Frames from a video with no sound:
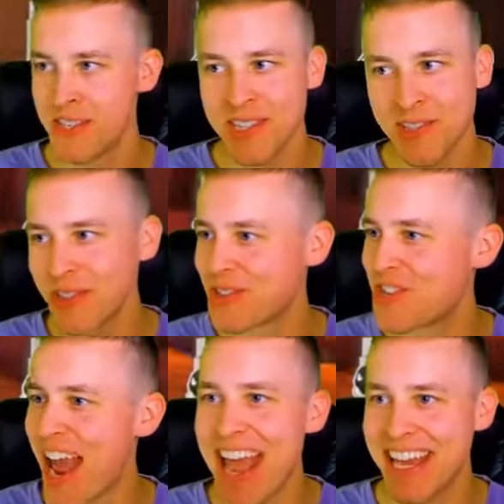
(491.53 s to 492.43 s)
This is a little
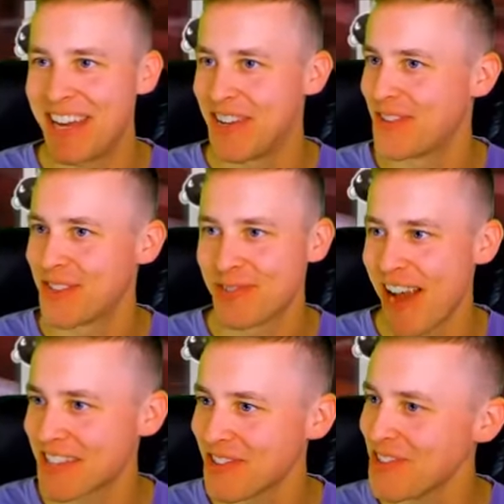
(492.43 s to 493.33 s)
janky, dude. This
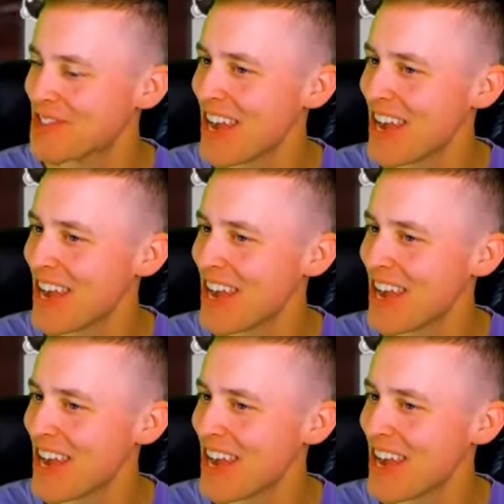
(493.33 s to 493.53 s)
track's a little